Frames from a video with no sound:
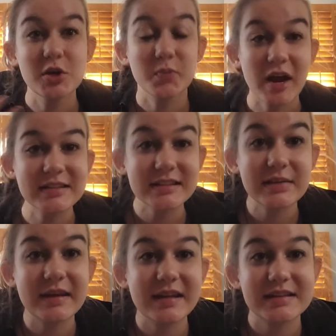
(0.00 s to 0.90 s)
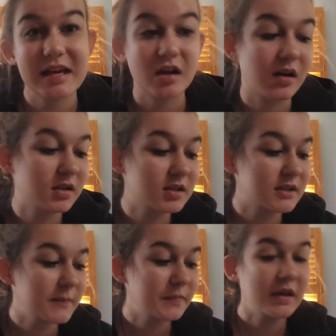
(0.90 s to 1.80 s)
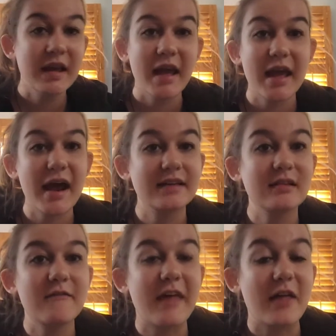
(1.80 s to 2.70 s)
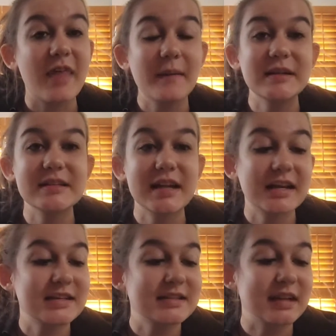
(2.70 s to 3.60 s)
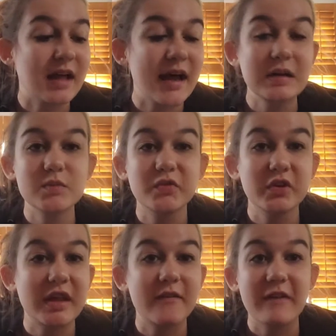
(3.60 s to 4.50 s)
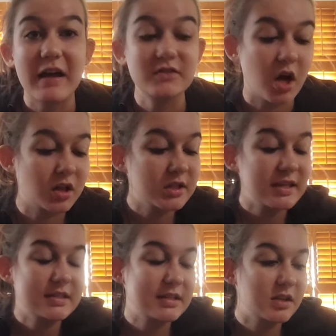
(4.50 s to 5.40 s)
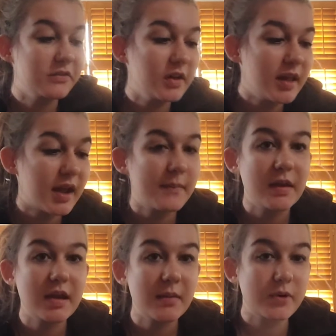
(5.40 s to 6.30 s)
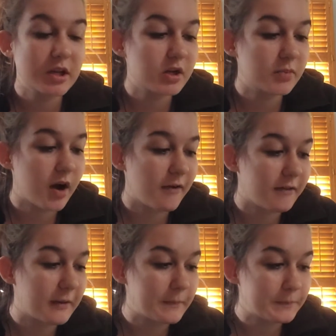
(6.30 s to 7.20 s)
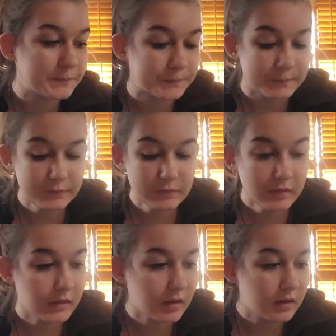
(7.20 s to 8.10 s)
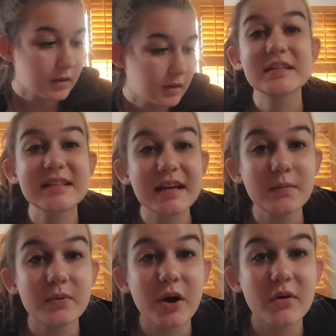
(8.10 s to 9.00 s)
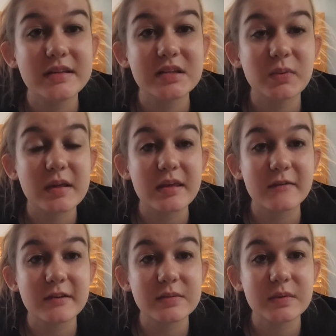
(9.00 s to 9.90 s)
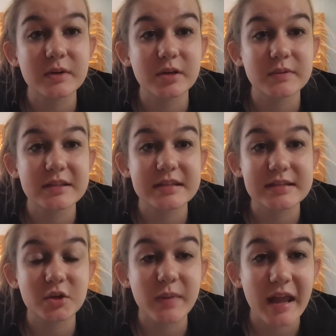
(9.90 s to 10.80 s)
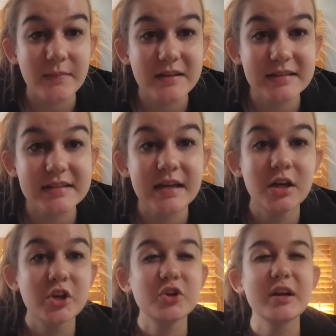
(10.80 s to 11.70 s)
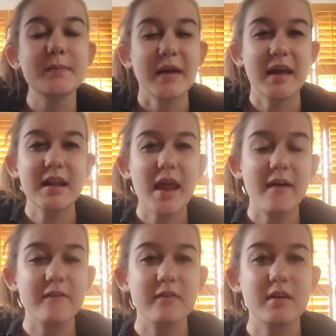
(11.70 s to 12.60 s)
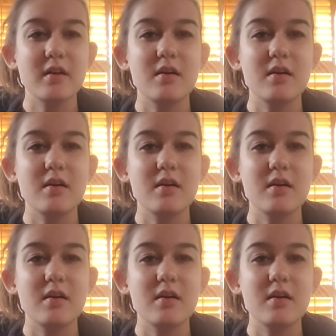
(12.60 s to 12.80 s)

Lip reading: practically making $10. And I love that. That means that I can sell items for like $5 and still feel like I'm making a pretty good profit. The second pro is the way that Facebook Marketplace does their payments. You get paid every